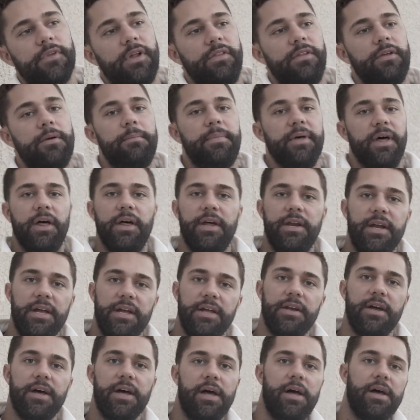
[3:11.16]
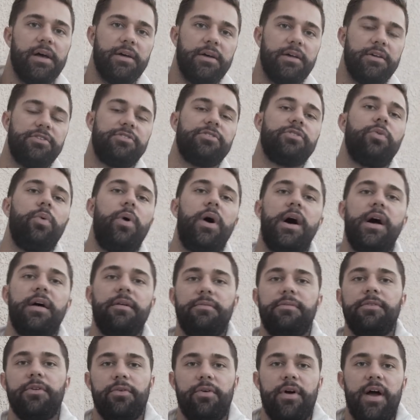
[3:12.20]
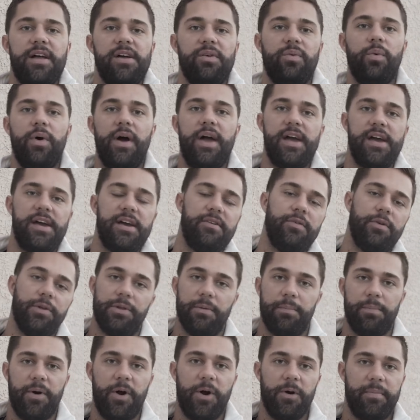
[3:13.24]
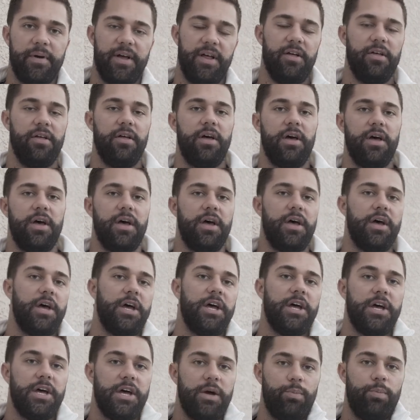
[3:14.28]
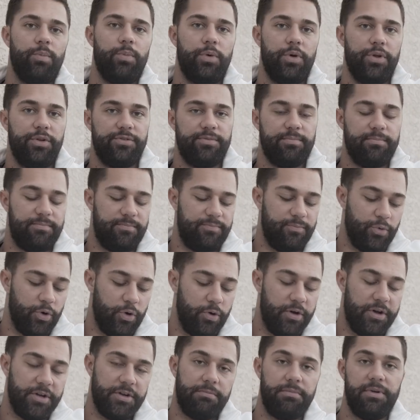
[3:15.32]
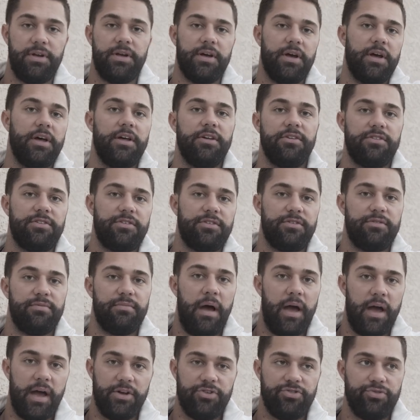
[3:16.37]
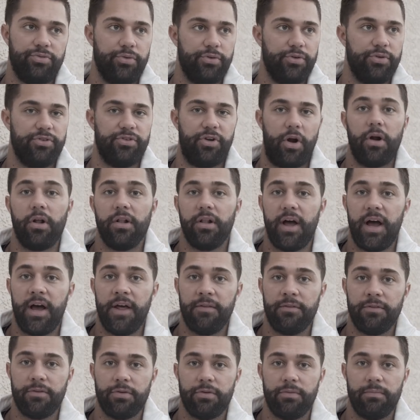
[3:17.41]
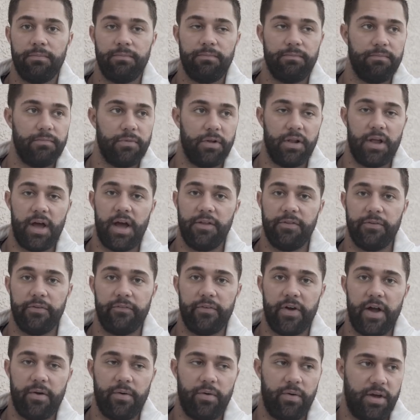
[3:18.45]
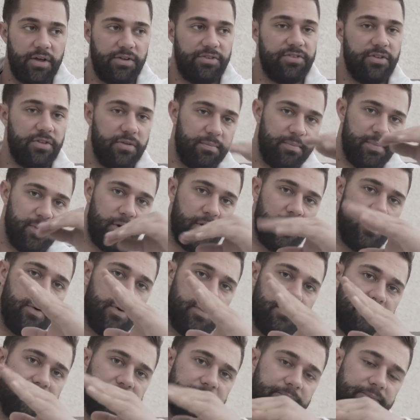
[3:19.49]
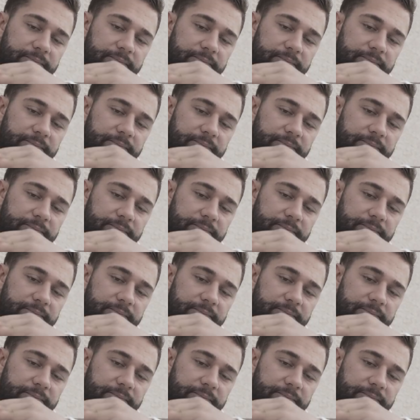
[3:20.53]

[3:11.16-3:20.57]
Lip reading: the ability to squat the right way with the barbell was ruined because my shoulders aren't aligned the right way. So the bar would